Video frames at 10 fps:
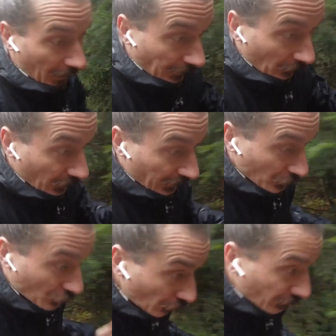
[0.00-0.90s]
And then we can
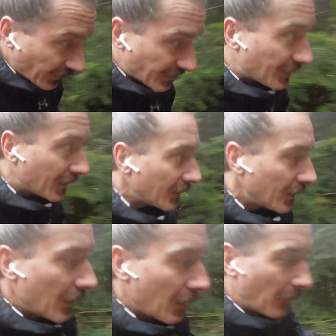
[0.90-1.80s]
do this
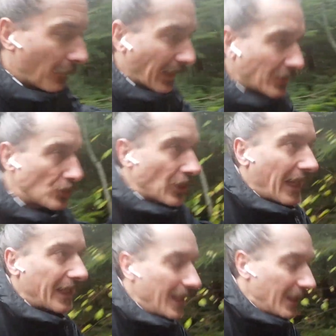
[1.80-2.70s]
by
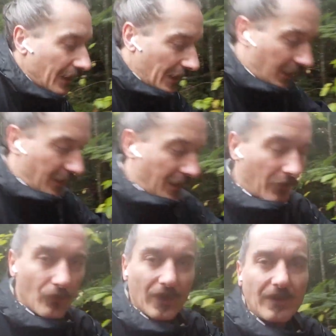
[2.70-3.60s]
checking in
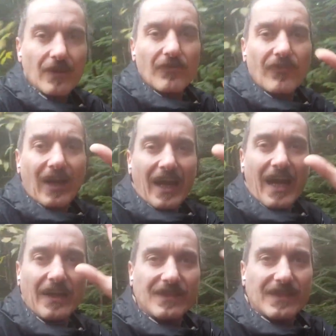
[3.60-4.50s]
with the five